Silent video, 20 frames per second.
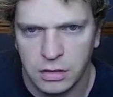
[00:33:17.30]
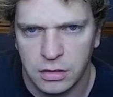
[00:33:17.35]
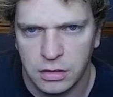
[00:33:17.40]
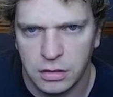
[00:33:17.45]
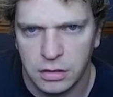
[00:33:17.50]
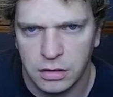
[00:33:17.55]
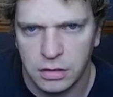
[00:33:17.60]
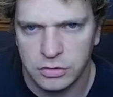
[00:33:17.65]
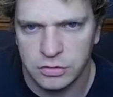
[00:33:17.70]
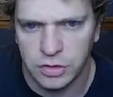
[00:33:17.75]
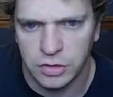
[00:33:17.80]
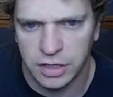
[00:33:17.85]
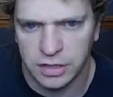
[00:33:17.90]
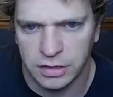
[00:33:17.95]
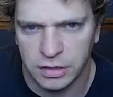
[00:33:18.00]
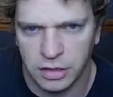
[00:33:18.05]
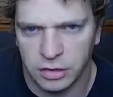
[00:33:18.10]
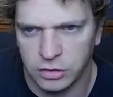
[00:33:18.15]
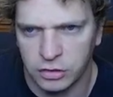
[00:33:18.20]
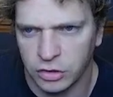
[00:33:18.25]

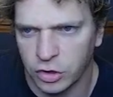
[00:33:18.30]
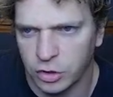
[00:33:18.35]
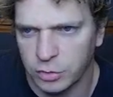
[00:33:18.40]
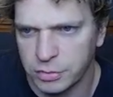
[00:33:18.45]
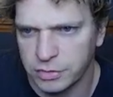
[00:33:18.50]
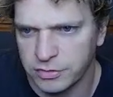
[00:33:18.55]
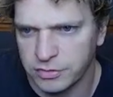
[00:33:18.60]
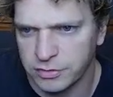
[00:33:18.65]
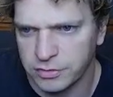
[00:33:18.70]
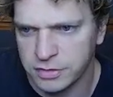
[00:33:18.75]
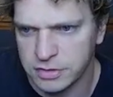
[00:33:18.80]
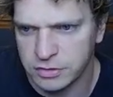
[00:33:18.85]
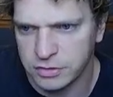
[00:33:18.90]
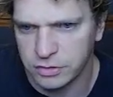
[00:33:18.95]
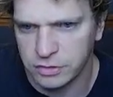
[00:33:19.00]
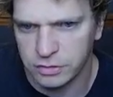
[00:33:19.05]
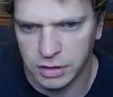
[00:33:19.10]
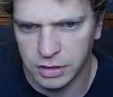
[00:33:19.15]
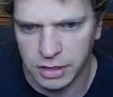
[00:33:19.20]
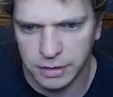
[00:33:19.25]
a globe, even if it's a
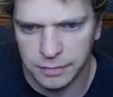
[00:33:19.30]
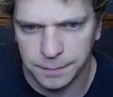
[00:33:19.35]
turn late.